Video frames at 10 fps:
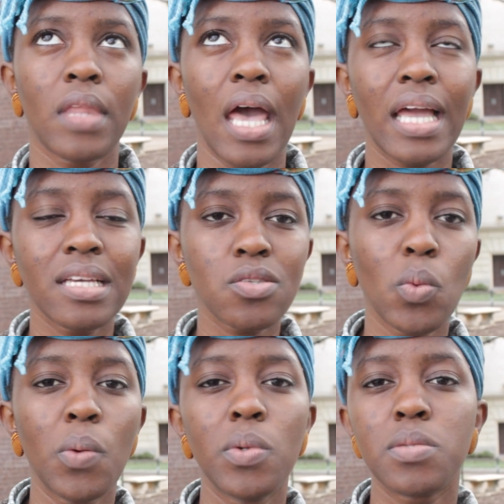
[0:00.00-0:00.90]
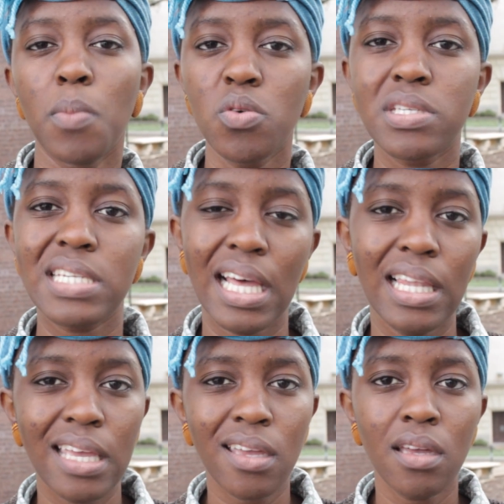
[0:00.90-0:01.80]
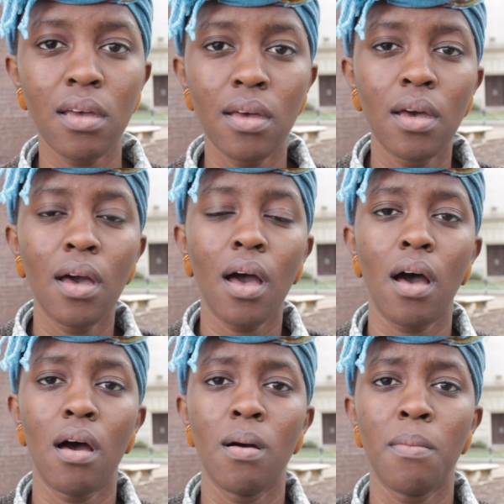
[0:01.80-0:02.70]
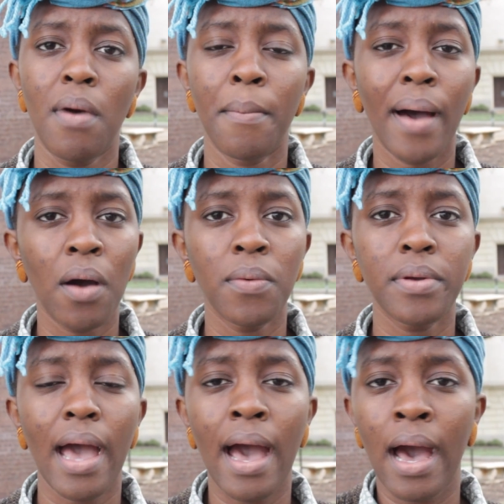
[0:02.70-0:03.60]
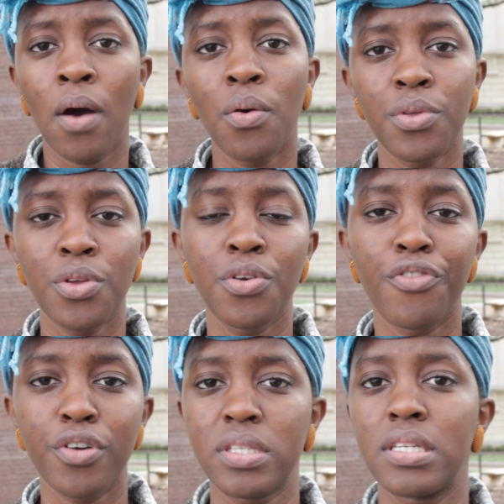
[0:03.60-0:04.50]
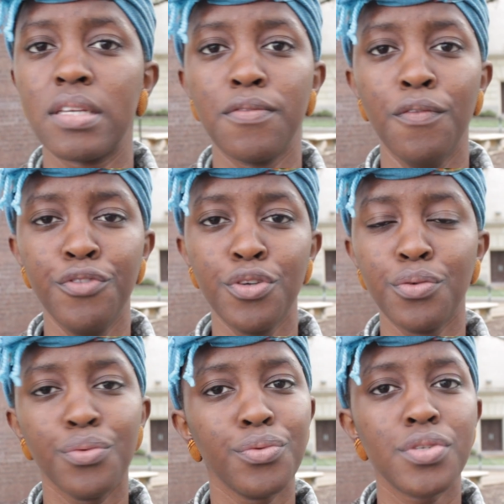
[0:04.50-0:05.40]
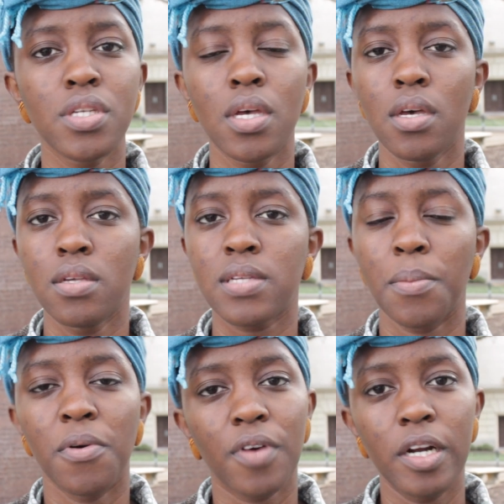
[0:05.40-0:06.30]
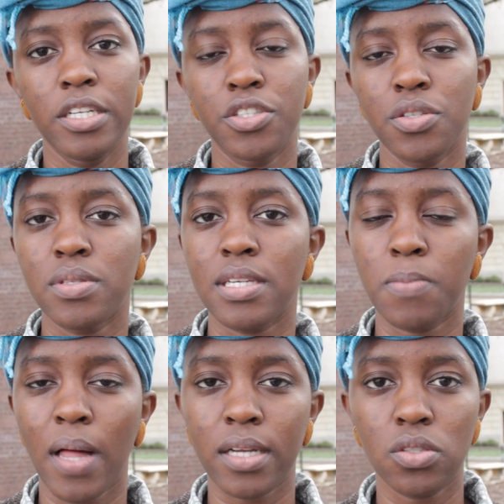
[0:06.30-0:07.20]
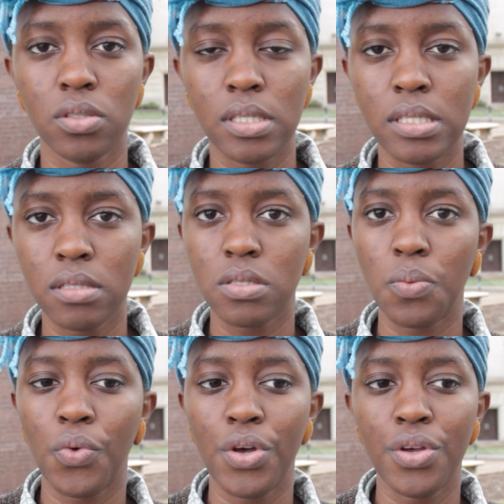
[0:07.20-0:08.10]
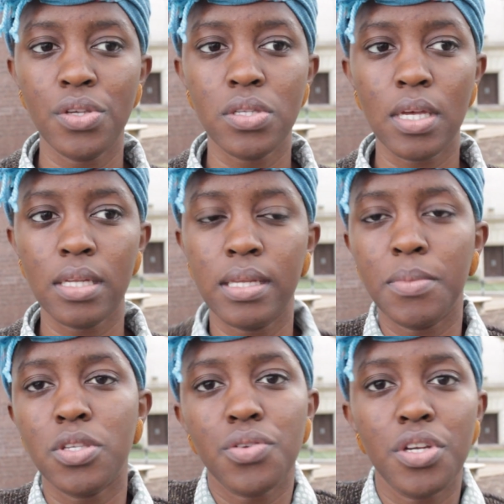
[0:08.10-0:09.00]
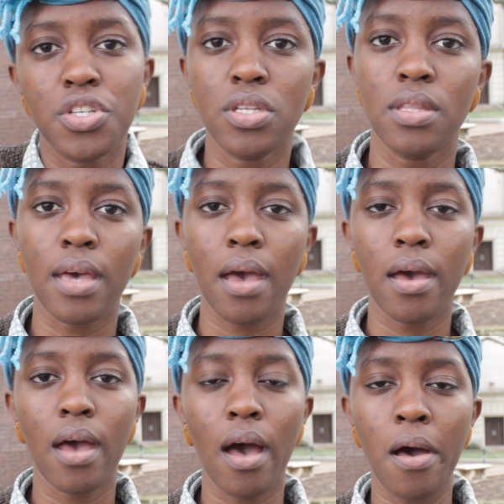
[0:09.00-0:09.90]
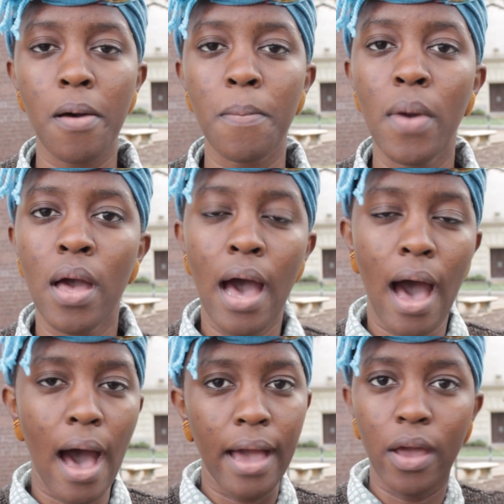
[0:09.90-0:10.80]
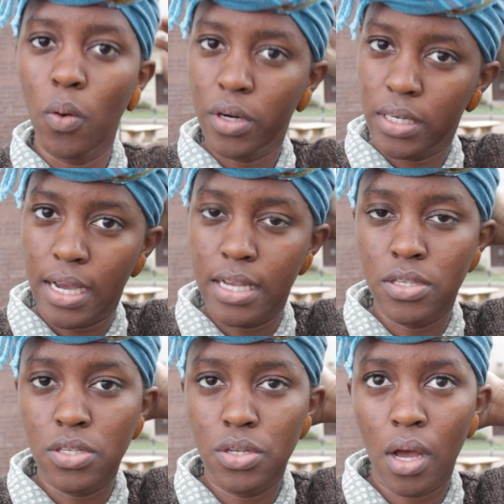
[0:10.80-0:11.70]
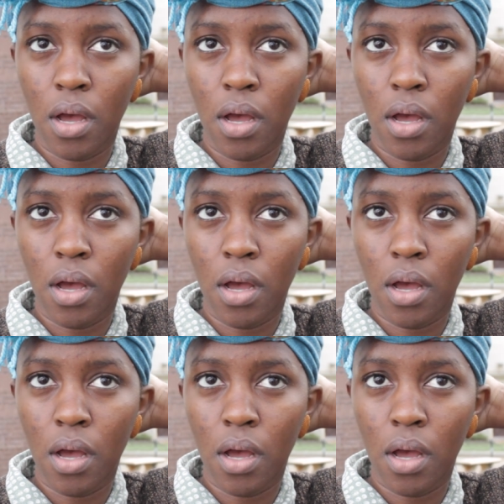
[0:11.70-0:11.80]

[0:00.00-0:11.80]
I guess what was most telling about how the university views some of our issues as Black students was a demonstration that I organized